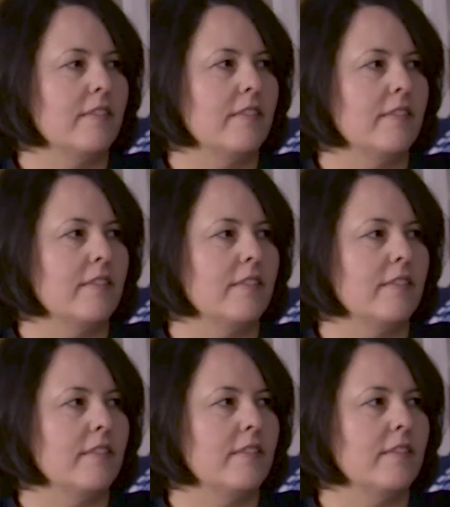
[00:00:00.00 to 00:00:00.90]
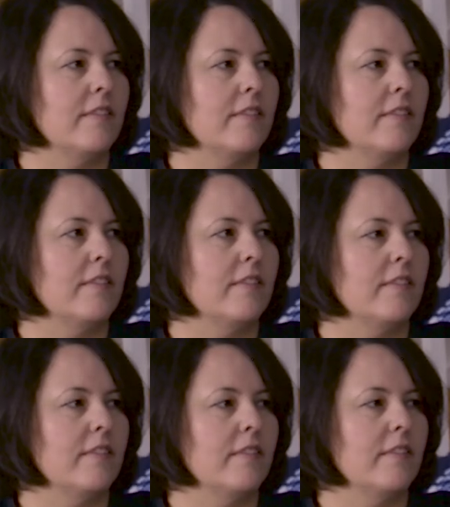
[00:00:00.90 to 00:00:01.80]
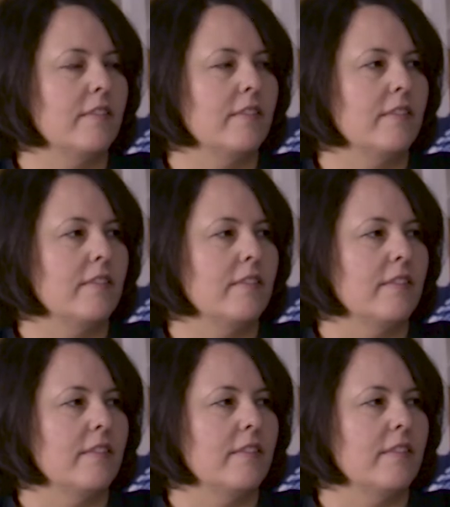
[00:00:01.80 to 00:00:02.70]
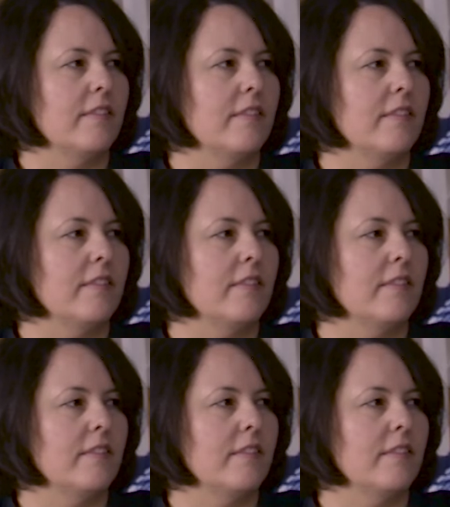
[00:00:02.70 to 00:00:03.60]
[no speech]